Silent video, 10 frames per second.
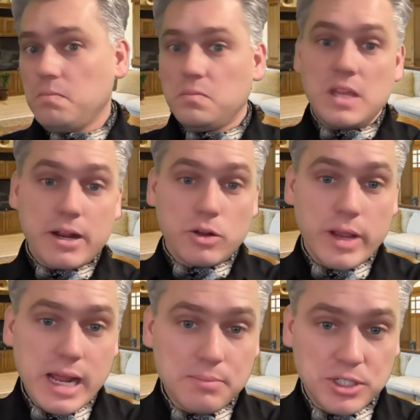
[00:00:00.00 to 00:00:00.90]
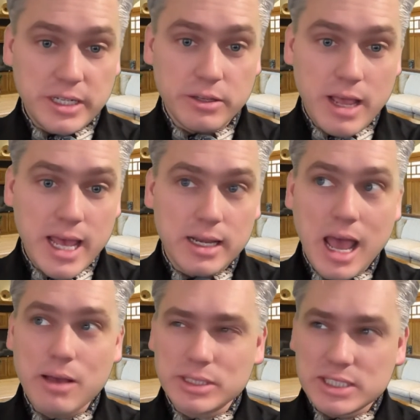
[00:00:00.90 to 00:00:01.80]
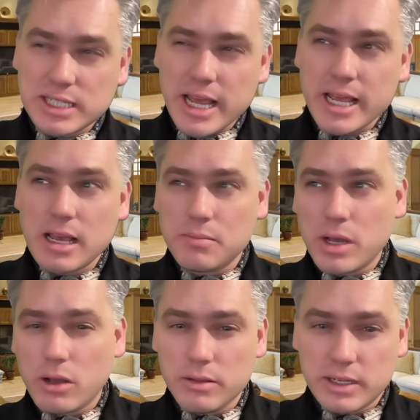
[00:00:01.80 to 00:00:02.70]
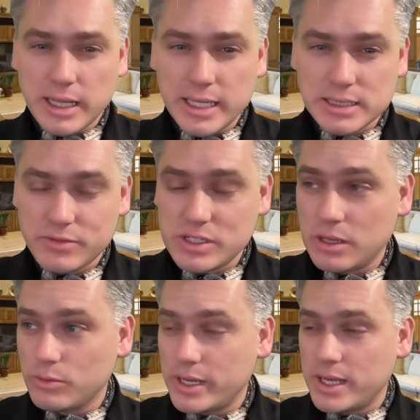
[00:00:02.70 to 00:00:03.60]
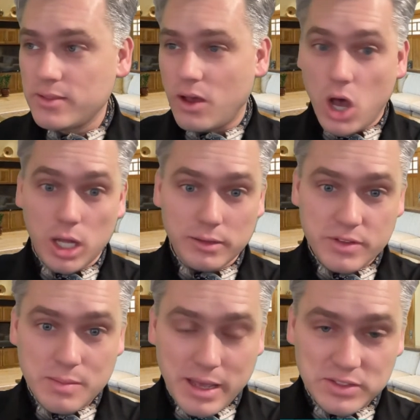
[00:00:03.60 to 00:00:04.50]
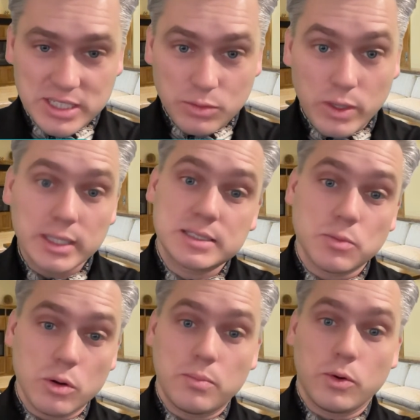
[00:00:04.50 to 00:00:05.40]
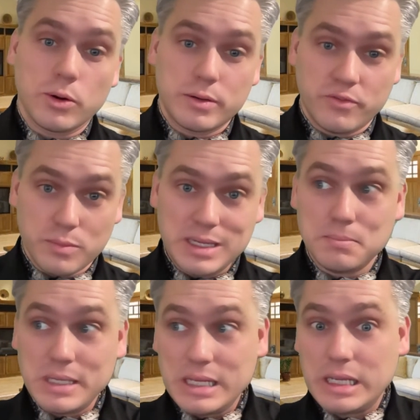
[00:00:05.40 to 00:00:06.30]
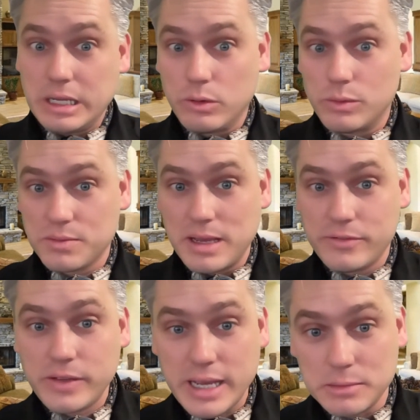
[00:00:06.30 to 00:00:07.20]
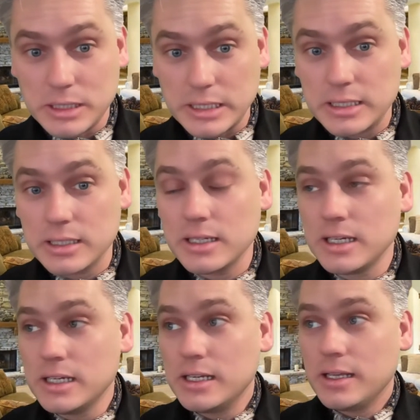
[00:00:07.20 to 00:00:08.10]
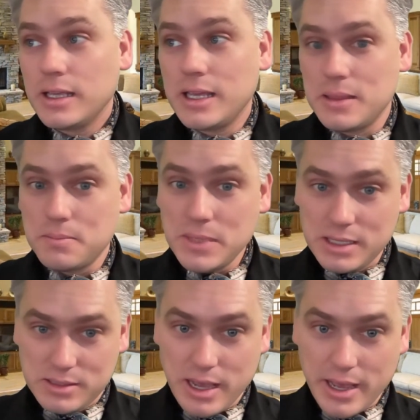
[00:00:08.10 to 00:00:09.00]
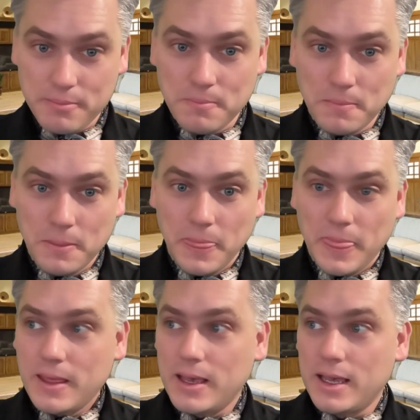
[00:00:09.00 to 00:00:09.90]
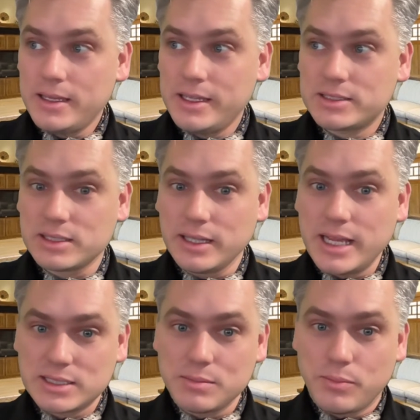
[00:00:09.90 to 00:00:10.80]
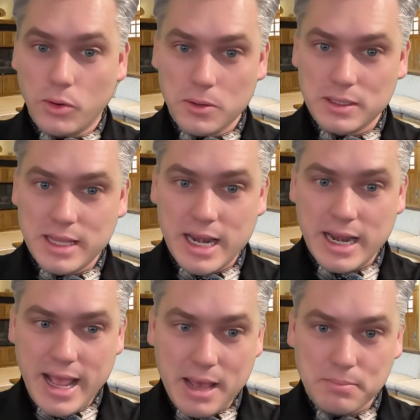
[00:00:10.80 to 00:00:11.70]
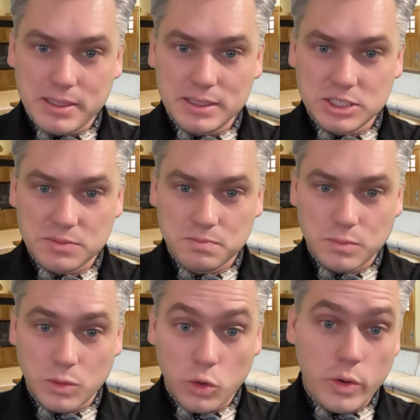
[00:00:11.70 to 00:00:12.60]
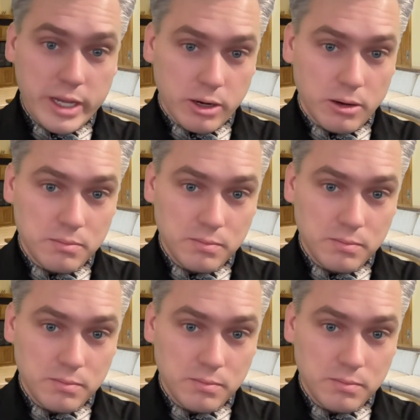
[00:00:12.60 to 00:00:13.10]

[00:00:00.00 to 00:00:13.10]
Not a great option either. And I would say among all the clients I've dealt with, all of them have said, well, it's more important for me to be here with my family in the meantime. It's less important that it happens quicker.